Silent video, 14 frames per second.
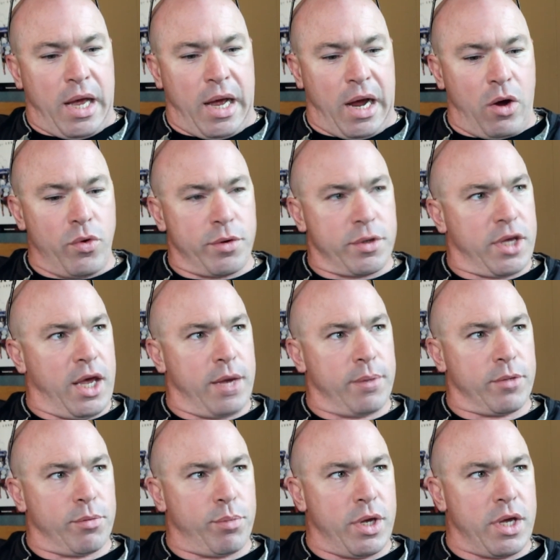how it
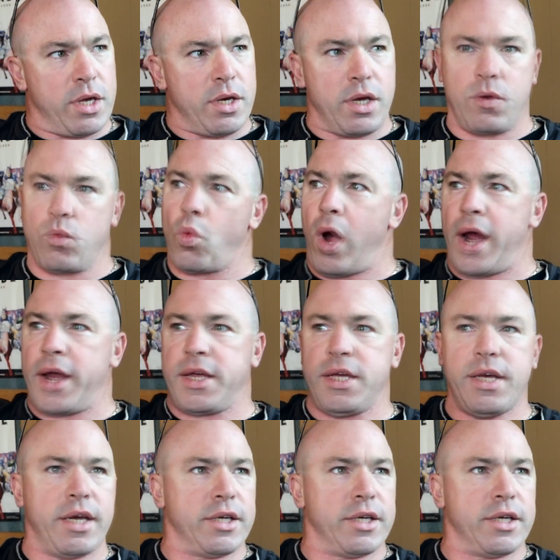came to be, and why he